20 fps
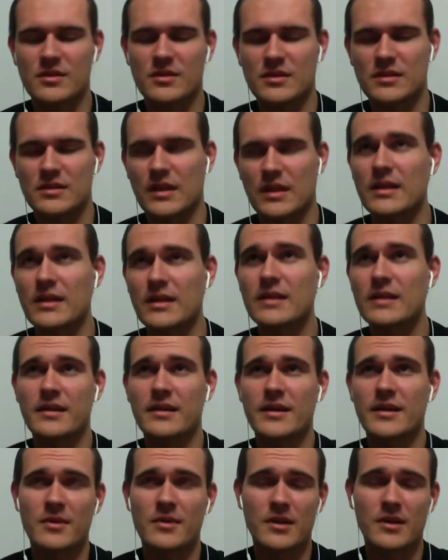at that
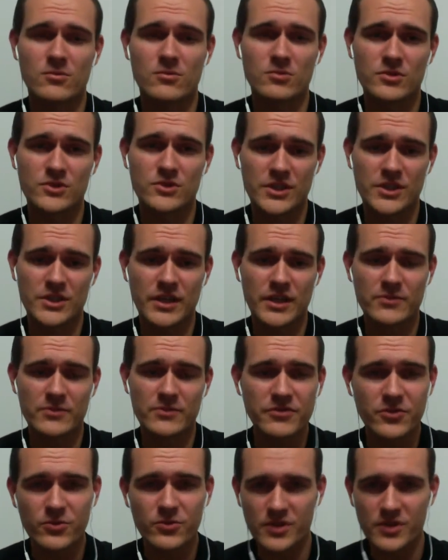time, I was actually
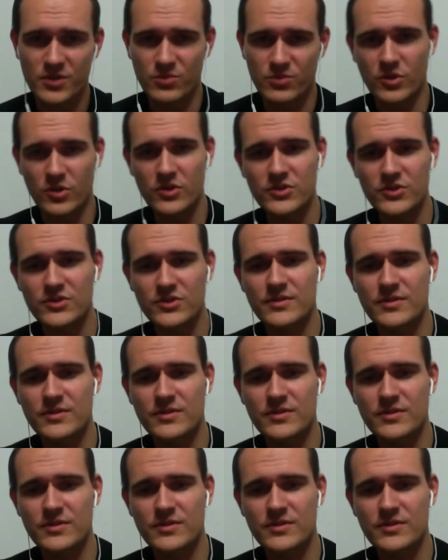reviewing the books,